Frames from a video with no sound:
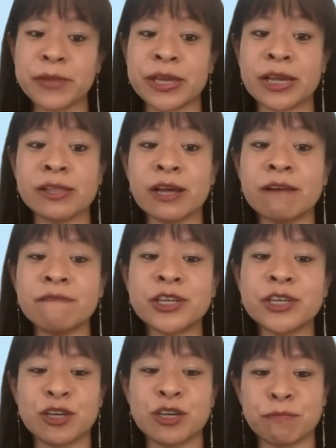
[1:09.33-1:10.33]
And I love
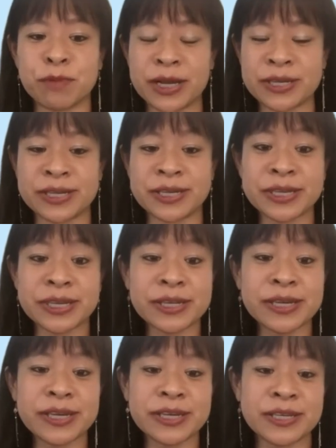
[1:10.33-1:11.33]
that she embraces
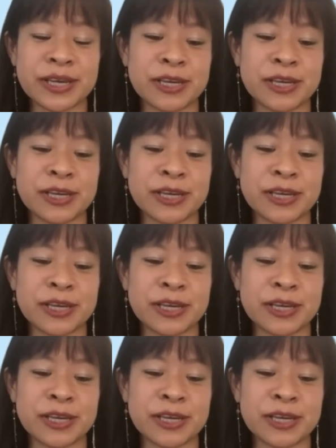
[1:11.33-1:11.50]
silliness